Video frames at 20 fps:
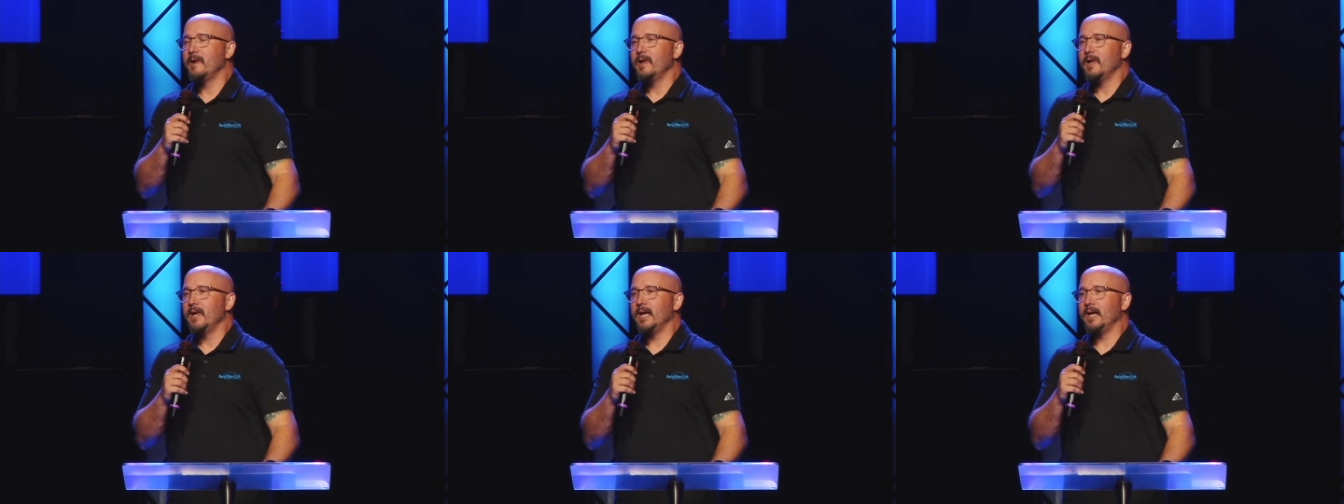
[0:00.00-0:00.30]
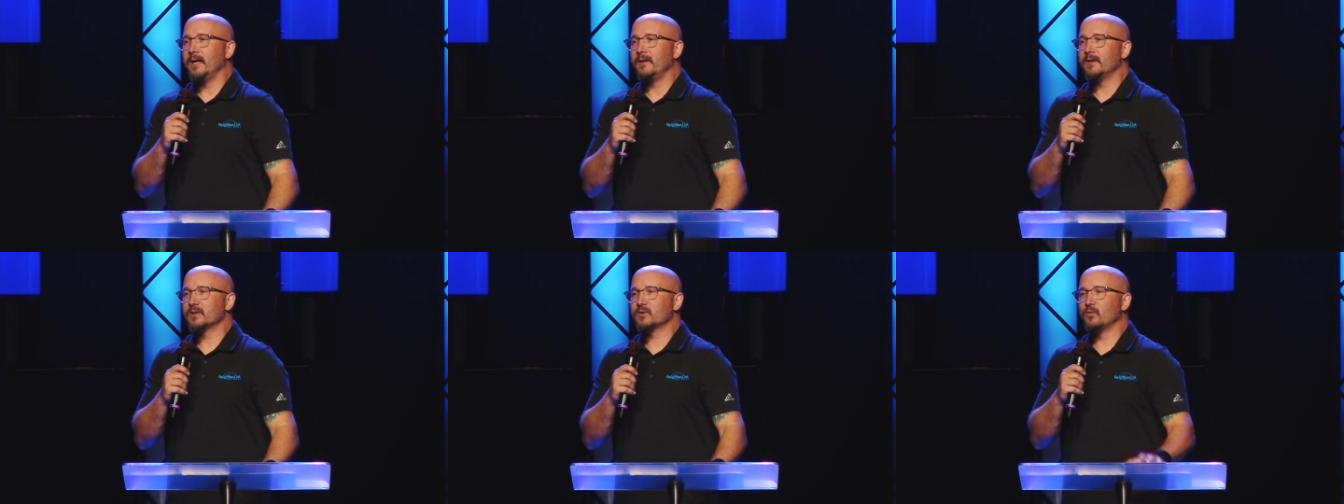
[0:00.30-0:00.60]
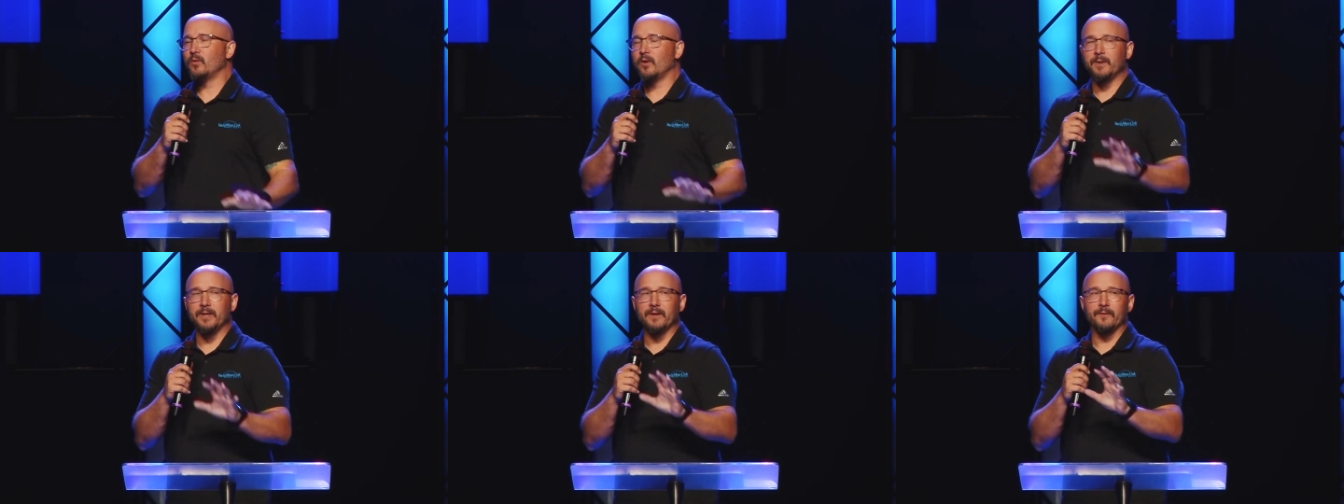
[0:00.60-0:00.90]
And this
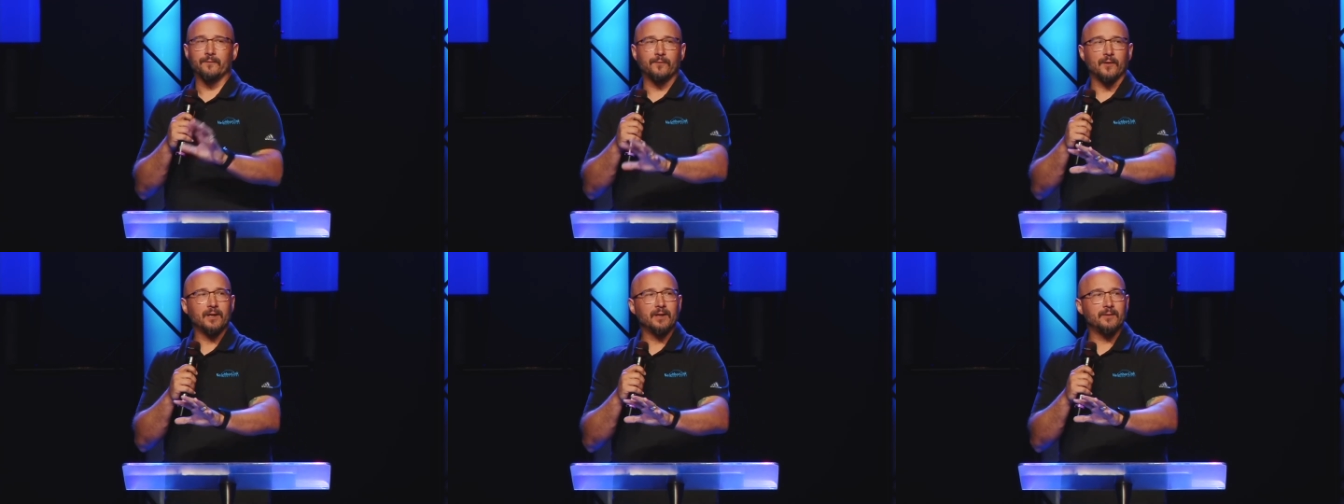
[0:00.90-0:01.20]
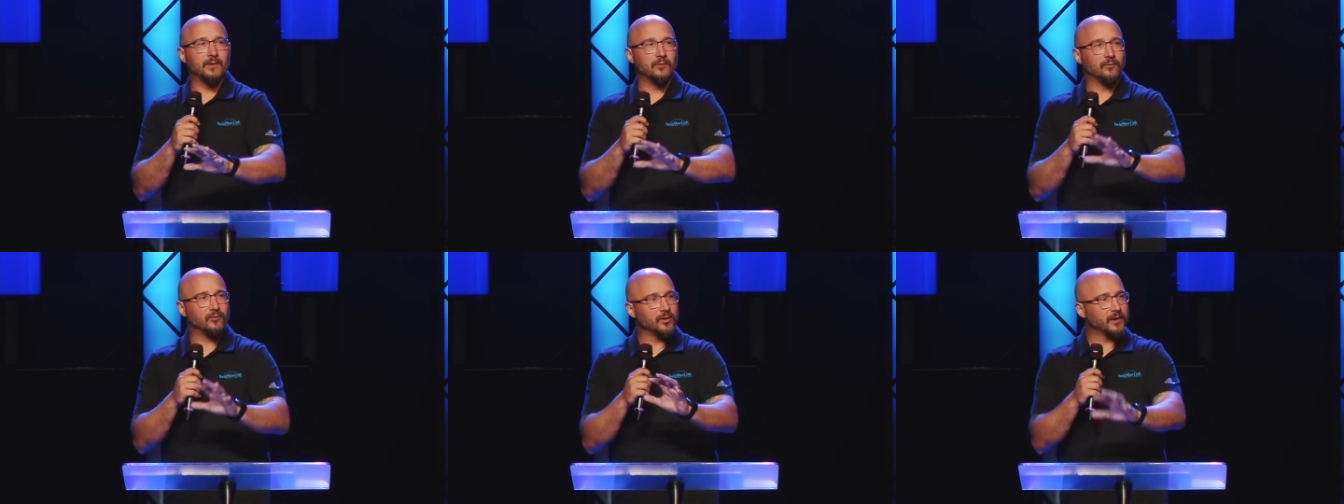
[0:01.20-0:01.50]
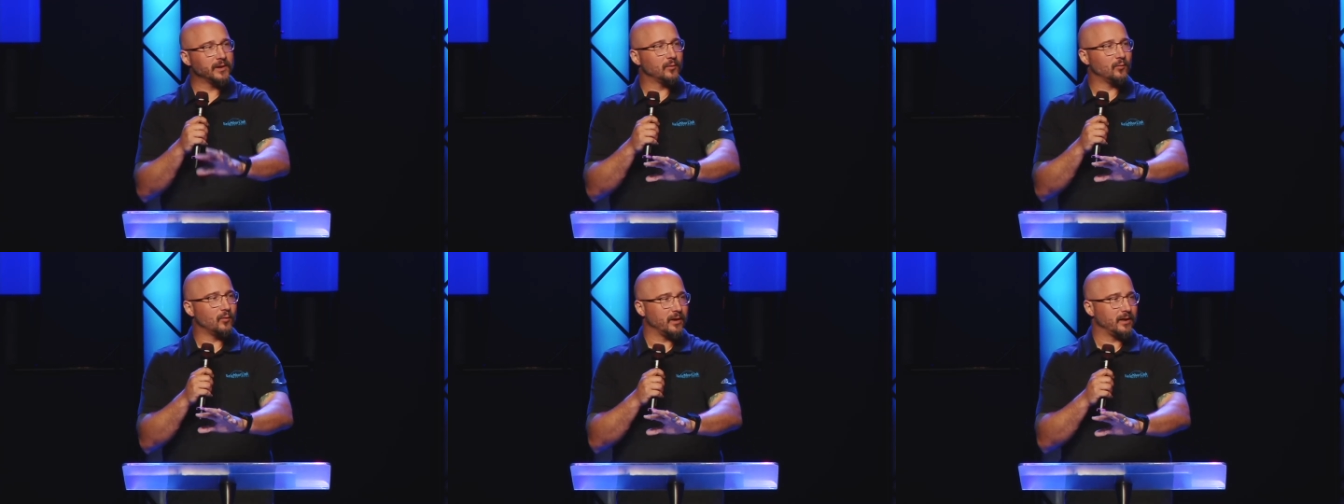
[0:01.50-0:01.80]
woman in front of me
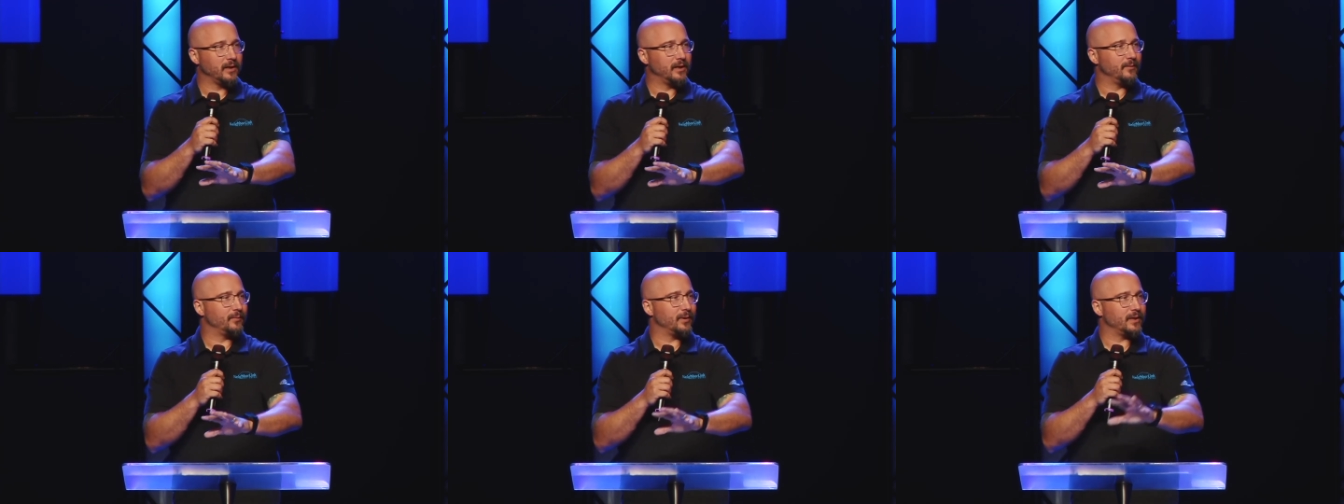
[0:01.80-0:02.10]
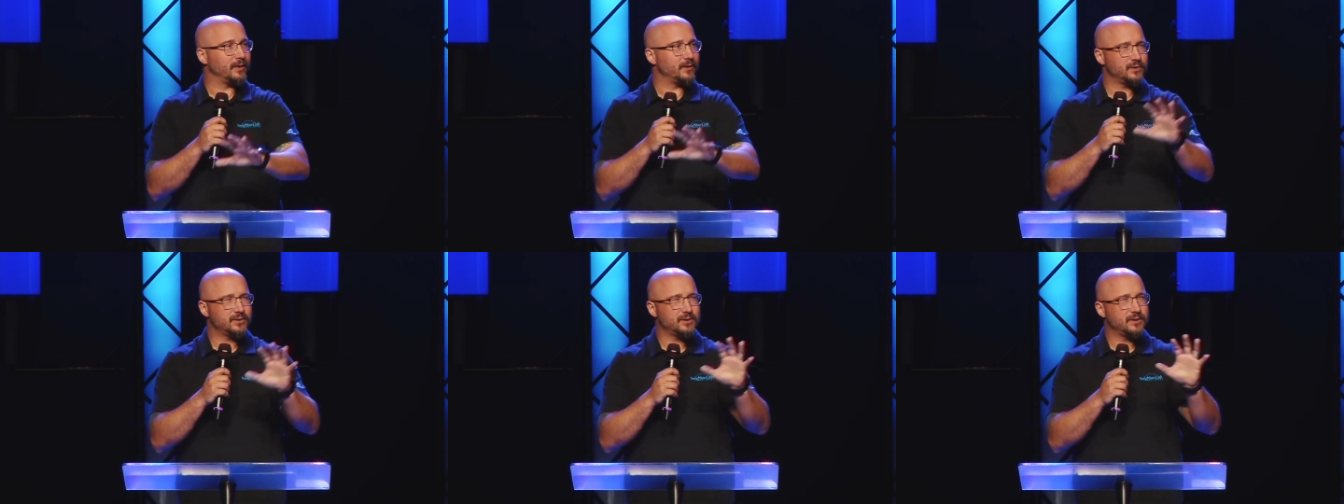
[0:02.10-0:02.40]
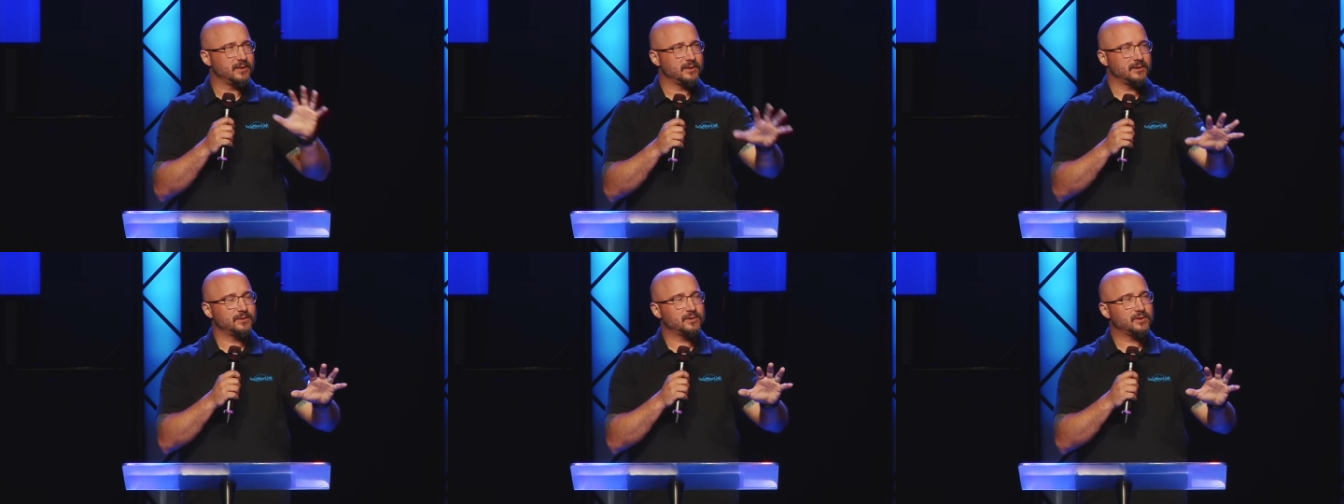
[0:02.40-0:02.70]
really wanted it, but
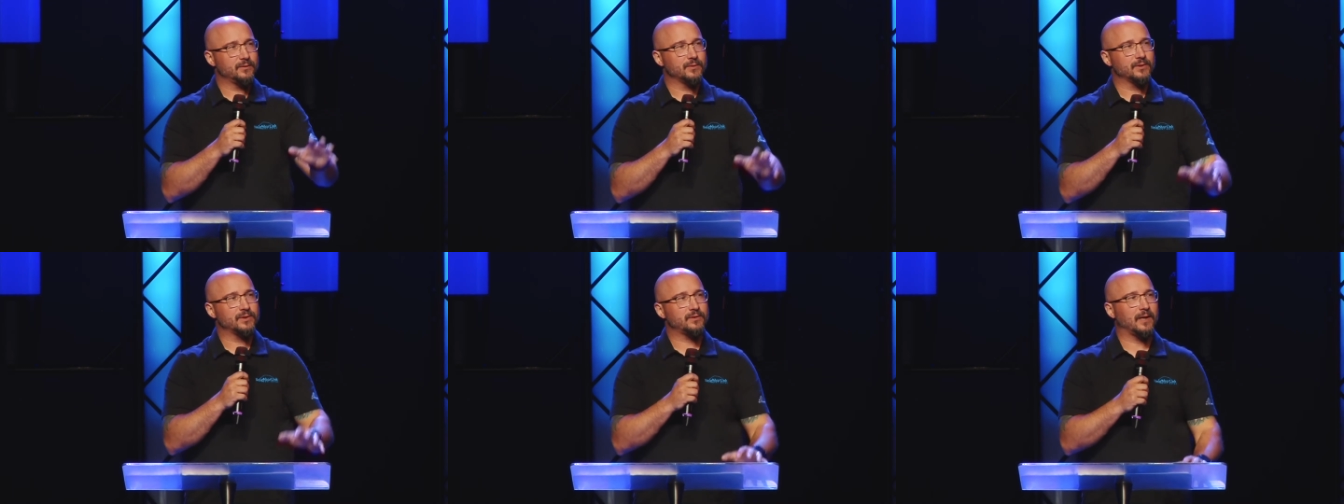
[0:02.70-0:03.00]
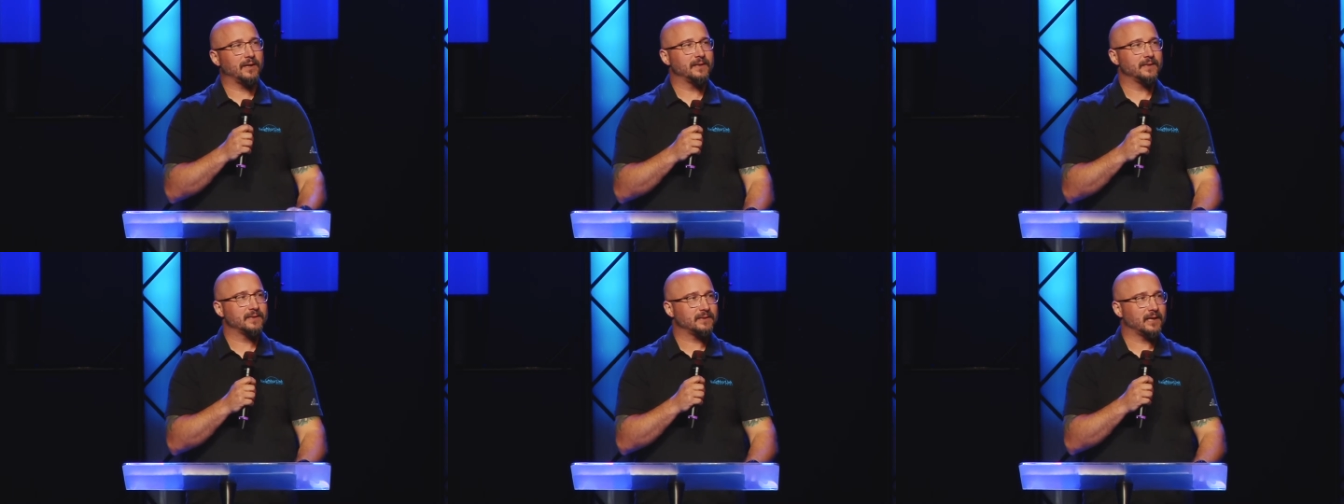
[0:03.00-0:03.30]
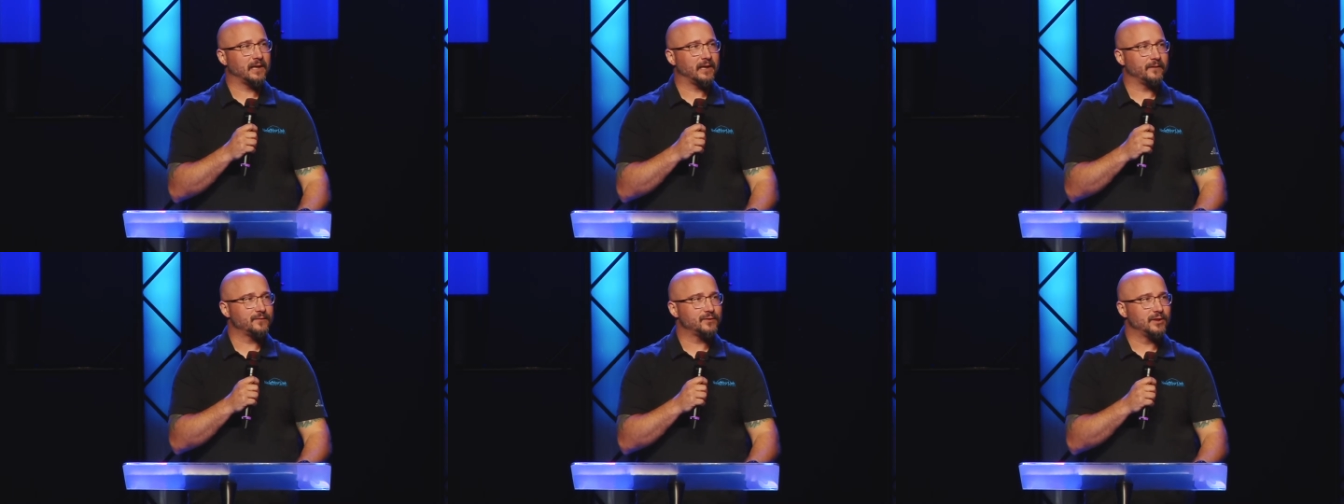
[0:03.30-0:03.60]
she, she was trying to
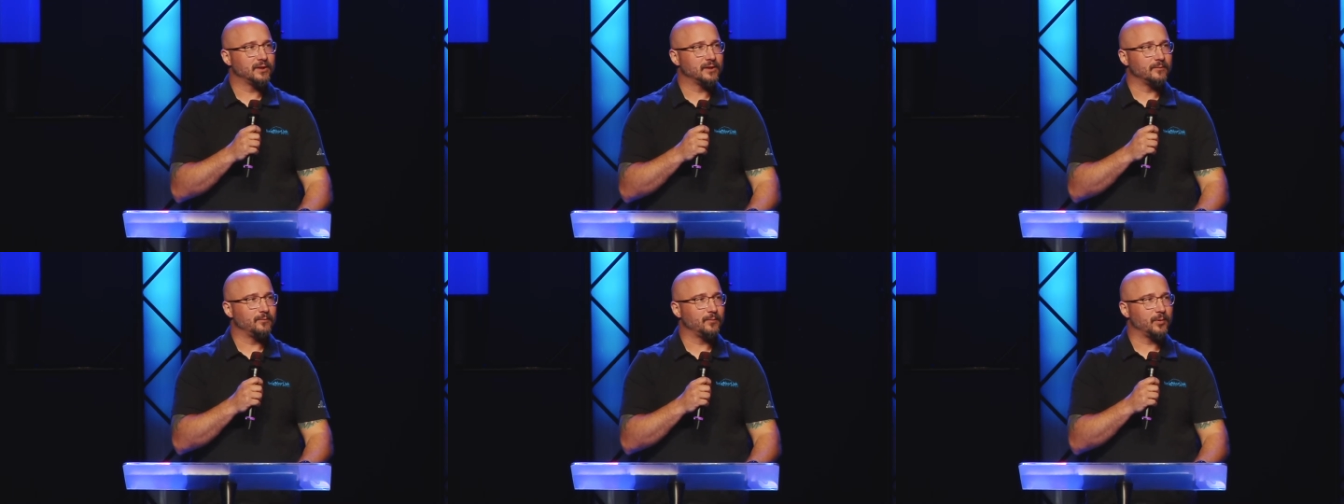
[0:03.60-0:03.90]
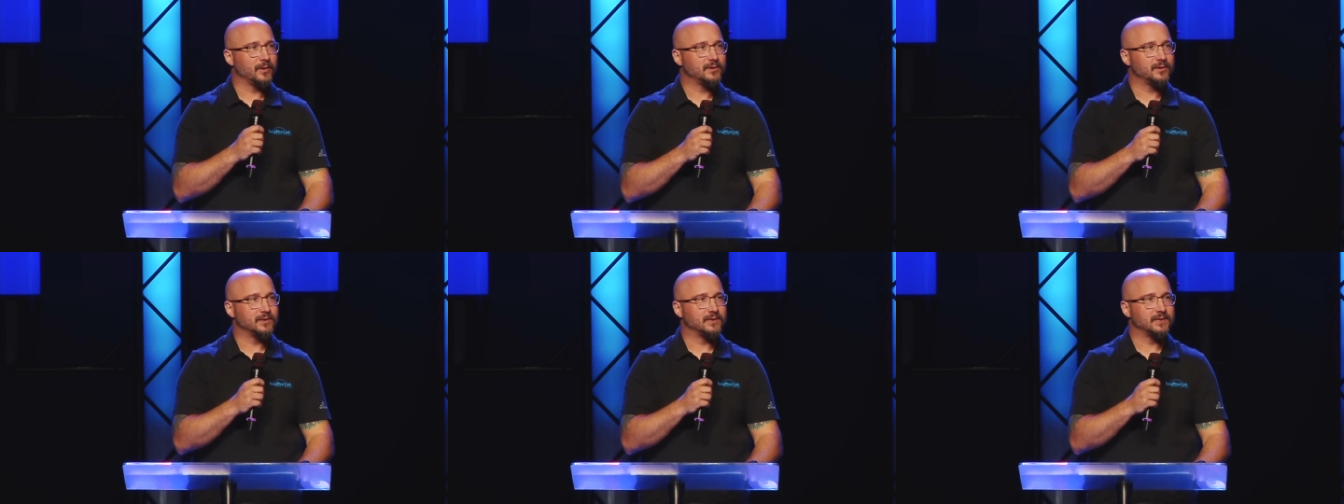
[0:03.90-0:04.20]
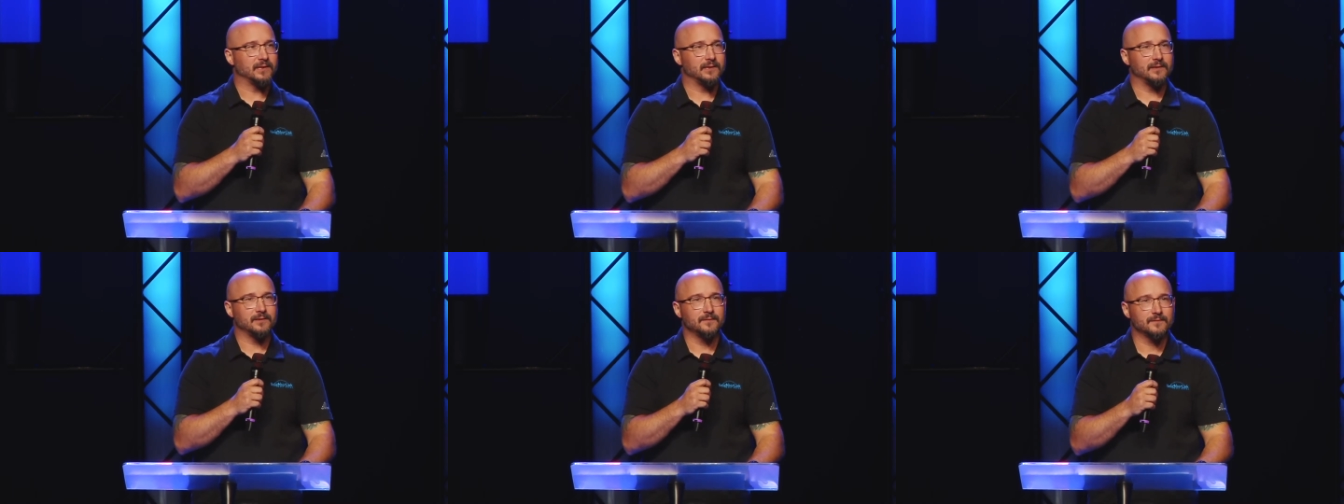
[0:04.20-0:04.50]
decide if she could purchase
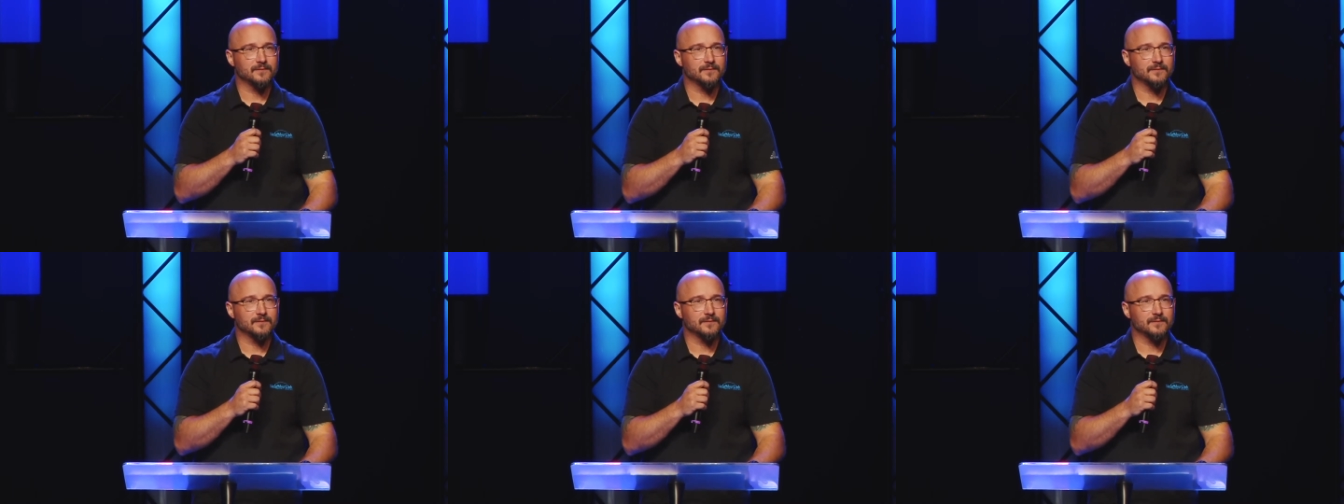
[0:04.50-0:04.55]
it.